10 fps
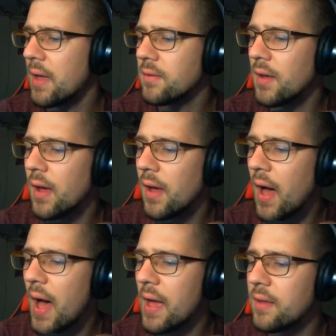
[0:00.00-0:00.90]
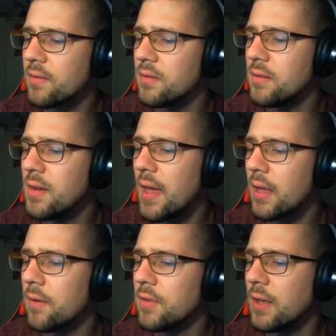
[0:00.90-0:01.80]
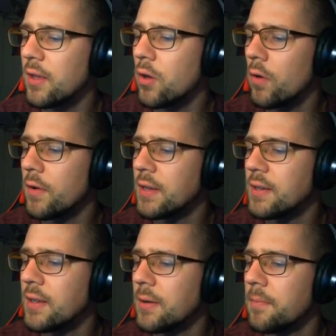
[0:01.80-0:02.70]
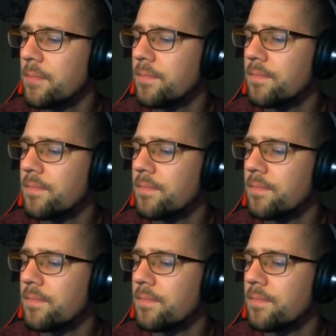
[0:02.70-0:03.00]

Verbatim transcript: and uh, i is negative dq over dt,